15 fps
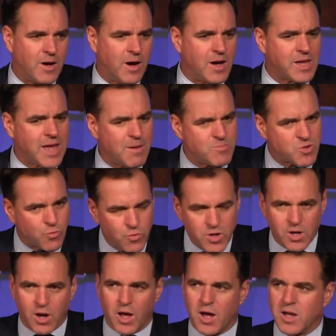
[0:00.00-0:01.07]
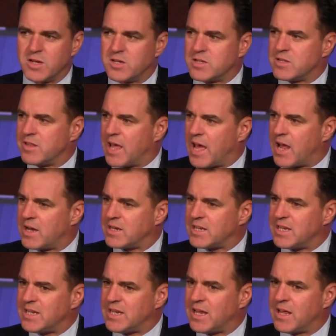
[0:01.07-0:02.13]
I came to realize that
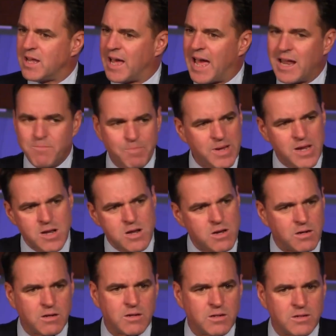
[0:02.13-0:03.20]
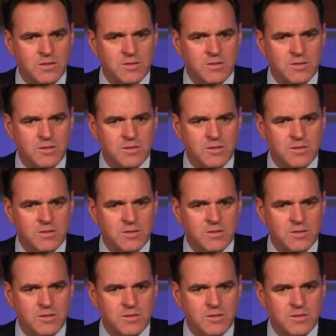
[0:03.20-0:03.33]
he had been